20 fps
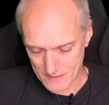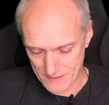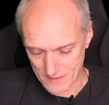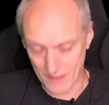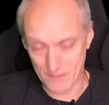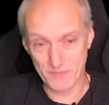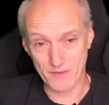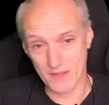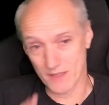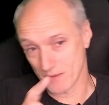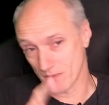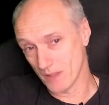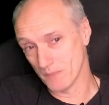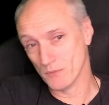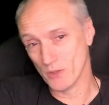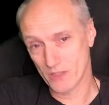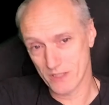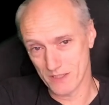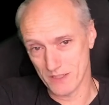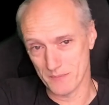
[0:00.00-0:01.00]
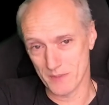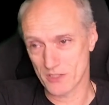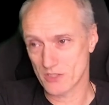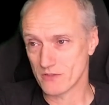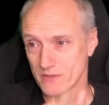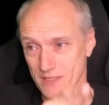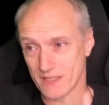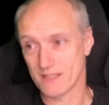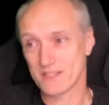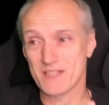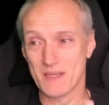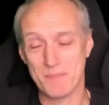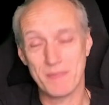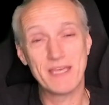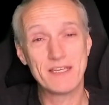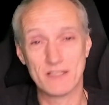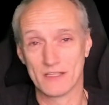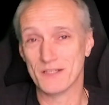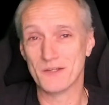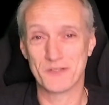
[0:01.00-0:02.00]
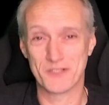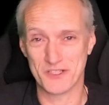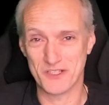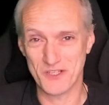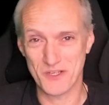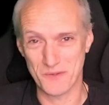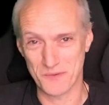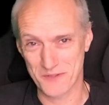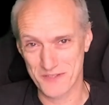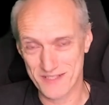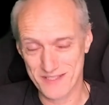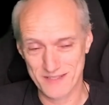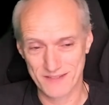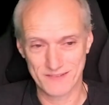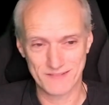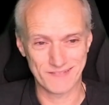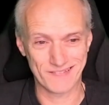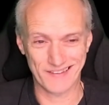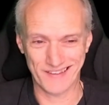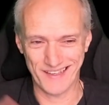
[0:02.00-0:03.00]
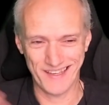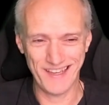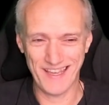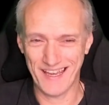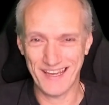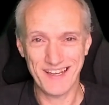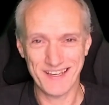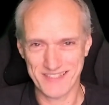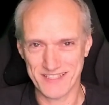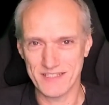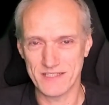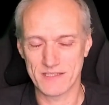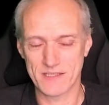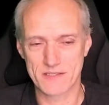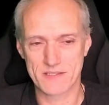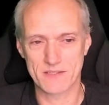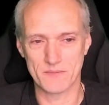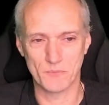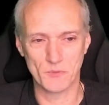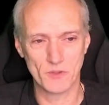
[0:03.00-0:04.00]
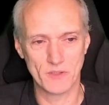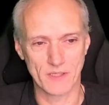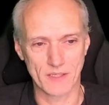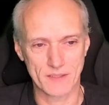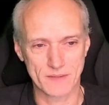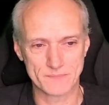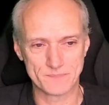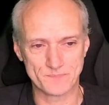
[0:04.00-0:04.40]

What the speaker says: I'm looking at my screen because I made a load of notes. I actually did some work.